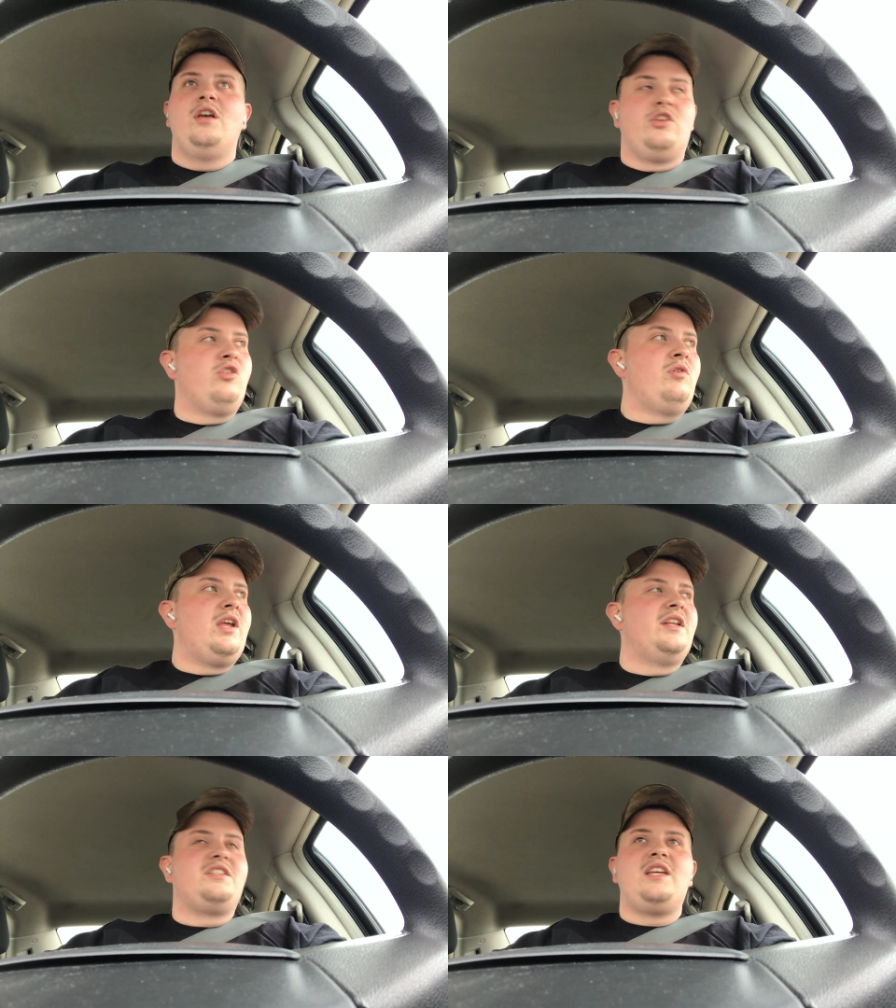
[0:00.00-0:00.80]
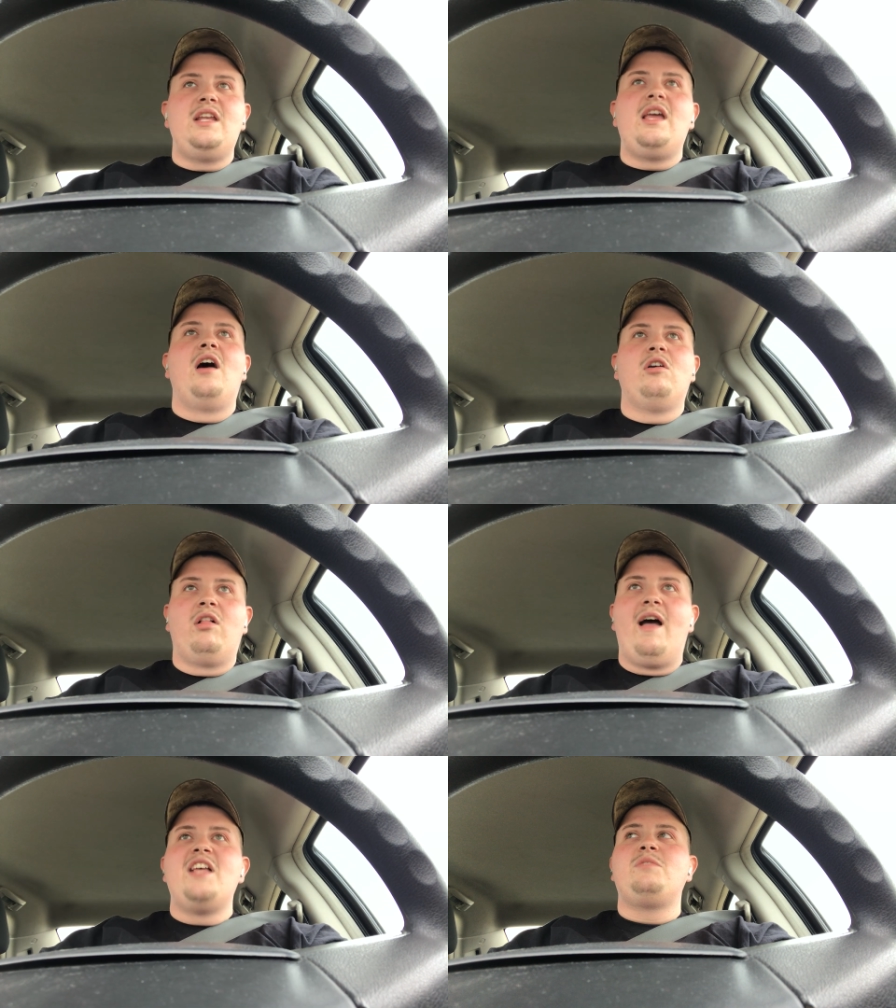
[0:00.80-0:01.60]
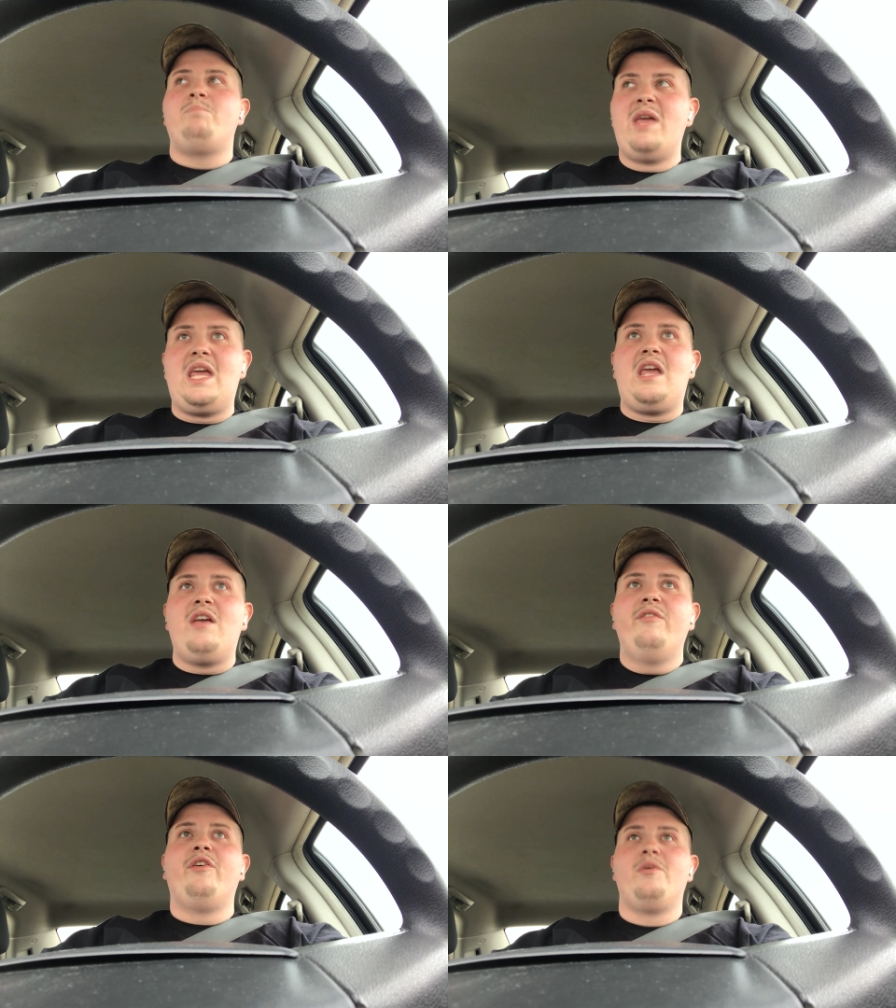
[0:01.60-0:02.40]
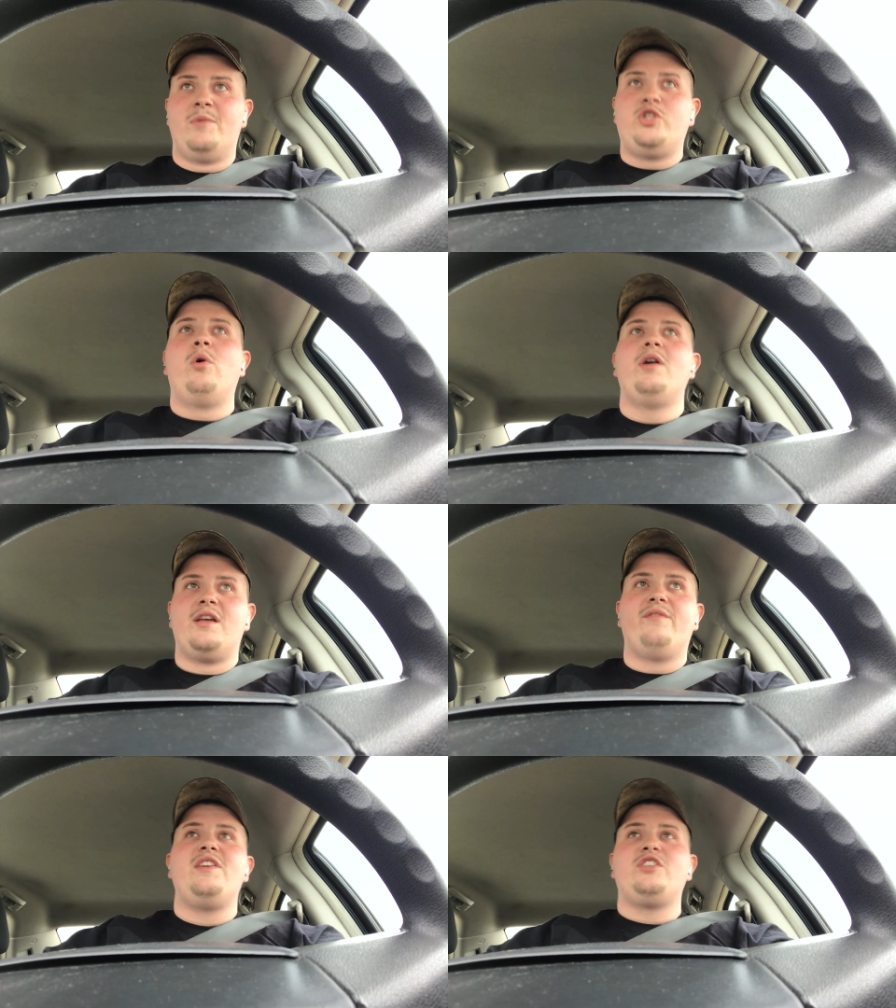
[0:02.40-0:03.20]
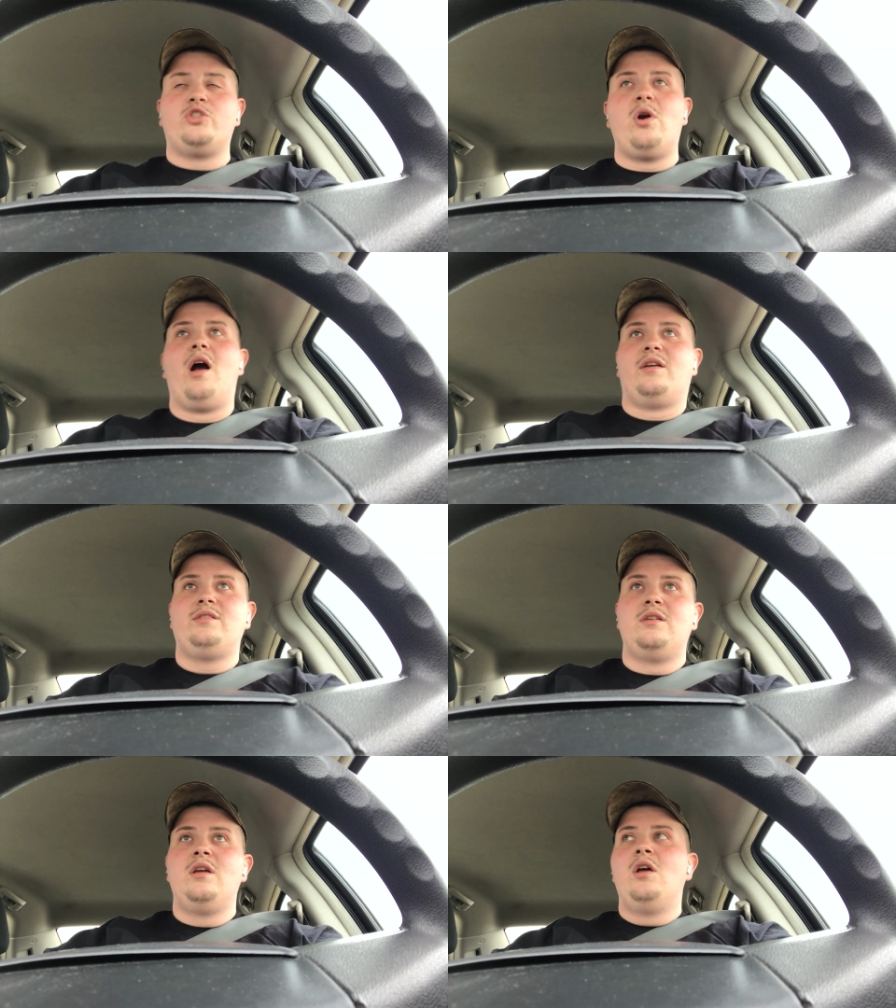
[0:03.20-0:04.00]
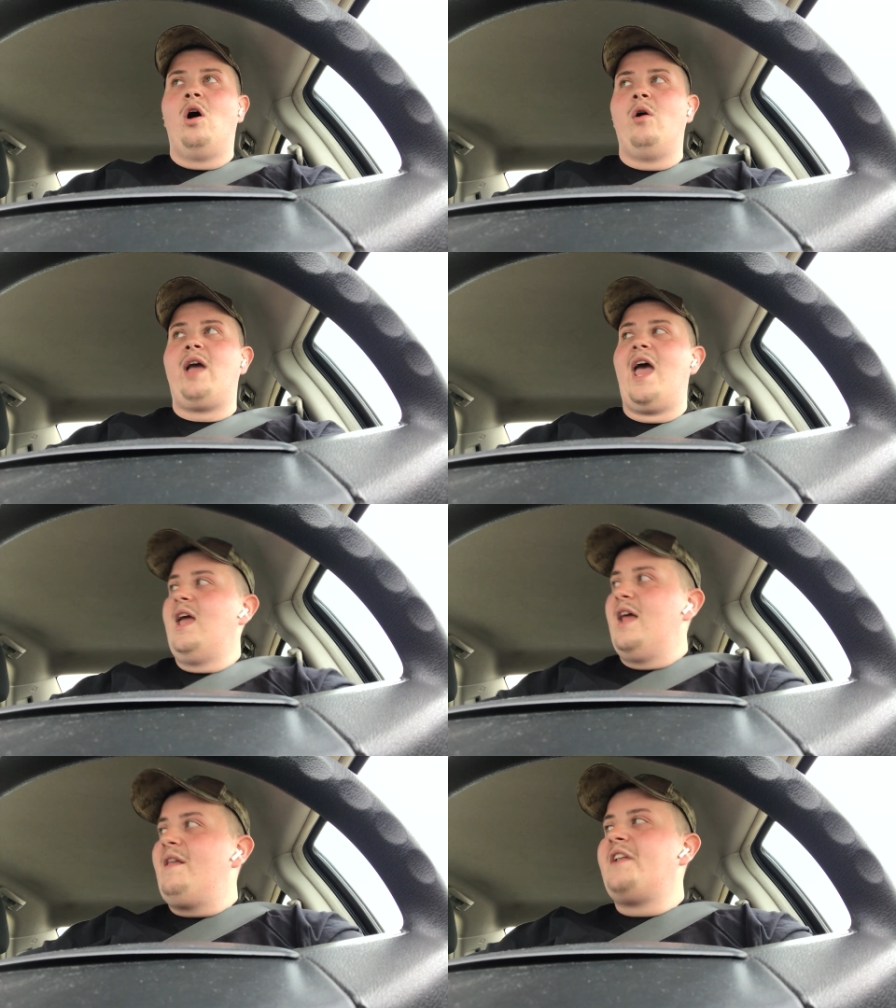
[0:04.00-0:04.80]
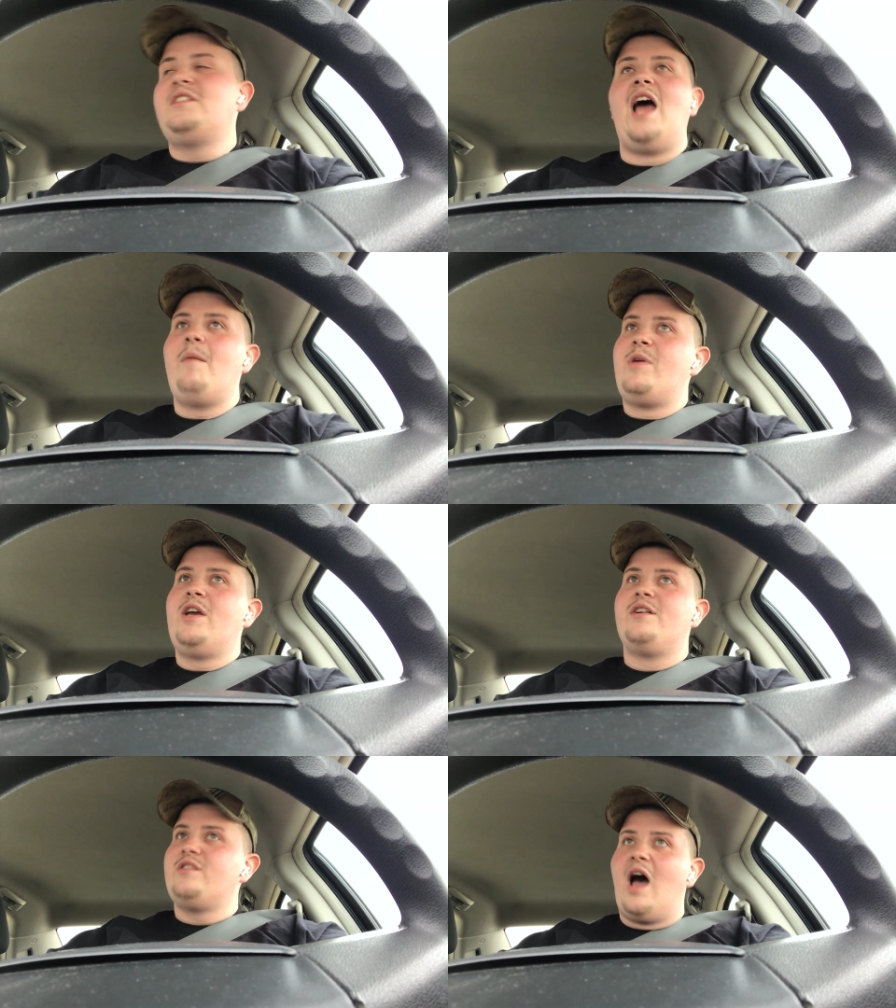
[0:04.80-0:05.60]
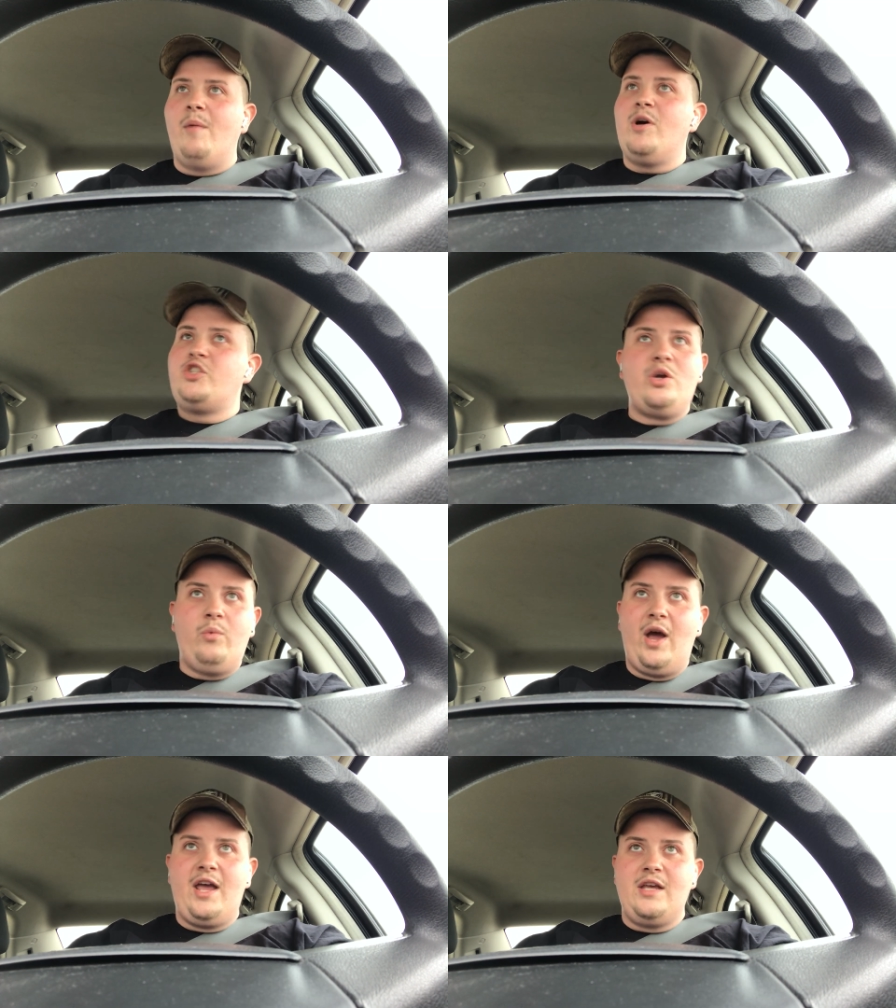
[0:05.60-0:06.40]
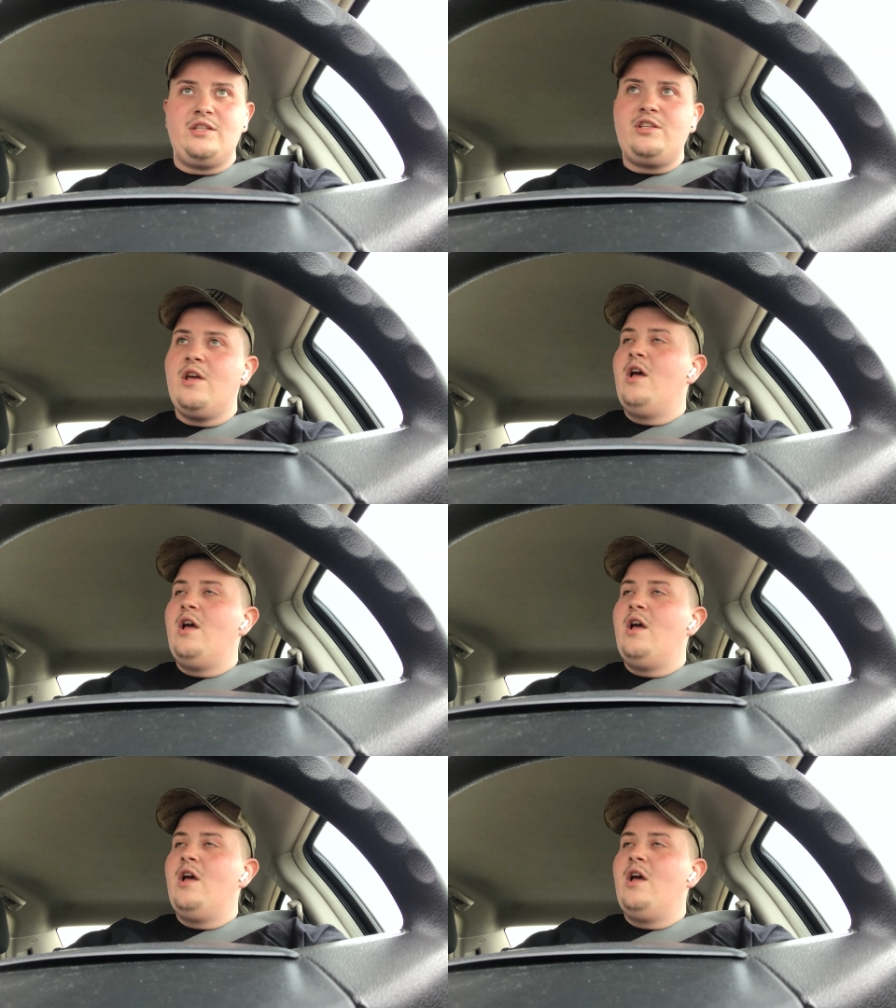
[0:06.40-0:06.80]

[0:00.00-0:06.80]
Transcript: You need a CDL Class B for the majority of these trucks, okay? And that's not because of how much it weighs